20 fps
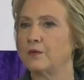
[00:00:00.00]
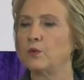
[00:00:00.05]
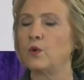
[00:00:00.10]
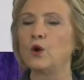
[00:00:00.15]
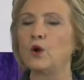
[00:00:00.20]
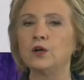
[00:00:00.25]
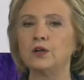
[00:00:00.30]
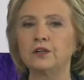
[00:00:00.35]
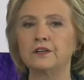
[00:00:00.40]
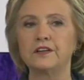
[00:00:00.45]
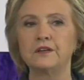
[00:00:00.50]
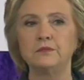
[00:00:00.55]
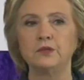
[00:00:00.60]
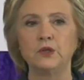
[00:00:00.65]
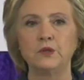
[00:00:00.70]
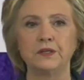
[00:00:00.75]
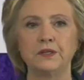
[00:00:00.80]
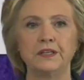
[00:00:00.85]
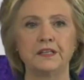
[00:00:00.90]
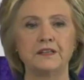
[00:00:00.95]
Rural
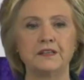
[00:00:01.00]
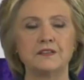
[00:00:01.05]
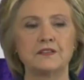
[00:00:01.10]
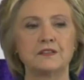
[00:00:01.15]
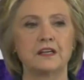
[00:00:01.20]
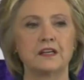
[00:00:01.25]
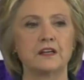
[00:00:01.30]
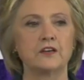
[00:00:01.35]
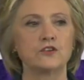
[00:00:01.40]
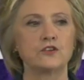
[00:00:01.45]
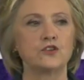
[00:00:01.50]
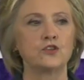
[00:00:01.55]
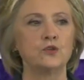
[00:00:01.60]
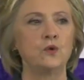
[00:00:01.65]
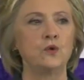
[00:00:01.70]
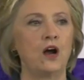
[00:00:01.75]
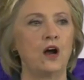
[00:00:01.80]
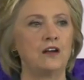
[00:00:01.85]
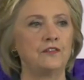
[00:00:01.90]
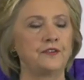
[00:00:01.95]
communities that are
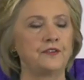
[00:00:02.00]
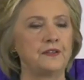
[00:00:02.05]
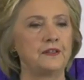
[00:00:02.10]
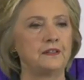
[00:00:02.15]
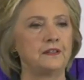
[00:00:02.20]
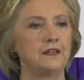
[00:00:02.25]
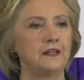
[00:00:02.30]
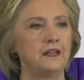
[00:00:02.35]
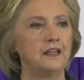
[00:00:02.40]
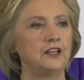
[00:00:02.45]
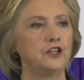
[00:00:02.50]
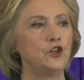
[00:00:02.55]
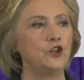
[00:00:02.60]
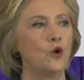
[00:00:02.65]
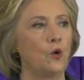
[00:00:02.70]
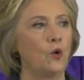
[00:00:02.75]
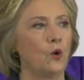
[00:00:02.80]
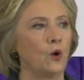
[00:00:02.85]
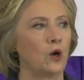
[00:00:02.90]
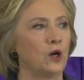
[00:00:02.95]
too often
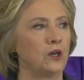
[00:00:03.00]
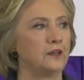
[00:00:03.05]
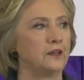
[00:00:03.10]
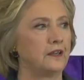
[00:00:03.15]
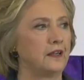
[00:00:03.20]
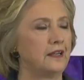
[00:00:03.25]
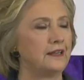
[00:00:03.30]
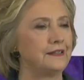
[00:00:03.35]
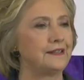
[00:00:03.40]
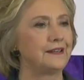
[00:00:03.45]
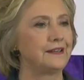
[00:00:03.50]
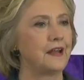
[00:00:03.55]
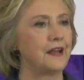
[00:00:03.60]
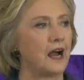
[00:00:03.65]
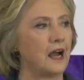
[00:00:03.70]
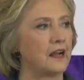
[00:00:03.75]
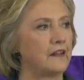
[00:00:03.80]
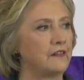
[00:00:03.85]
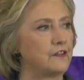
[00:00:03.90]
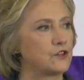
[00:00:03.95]
ignored and
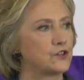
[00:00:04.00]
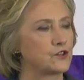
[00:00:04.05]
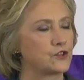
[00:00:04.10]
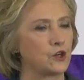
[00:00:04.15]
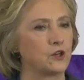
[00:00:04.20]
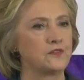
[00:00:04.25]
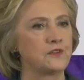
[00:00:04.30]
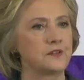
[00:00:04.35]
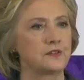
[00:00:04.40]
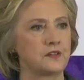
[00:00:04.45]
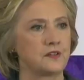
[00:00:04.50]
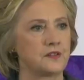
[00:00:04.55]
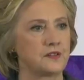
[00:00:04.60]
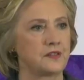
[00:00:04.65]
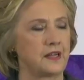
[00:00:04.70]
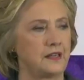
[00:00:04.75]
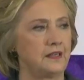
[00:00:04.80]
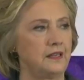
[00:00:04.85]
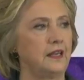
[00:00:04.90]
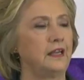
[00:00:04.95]
denied the services
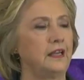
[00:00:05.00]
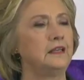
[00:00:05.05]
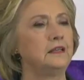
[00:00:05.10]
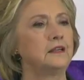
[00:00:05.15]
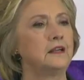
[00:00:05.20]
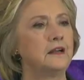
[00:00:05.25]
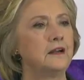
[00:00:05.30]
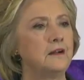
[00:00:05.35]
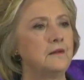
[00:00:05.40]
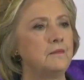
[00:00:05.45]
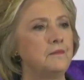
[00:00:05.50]
they need.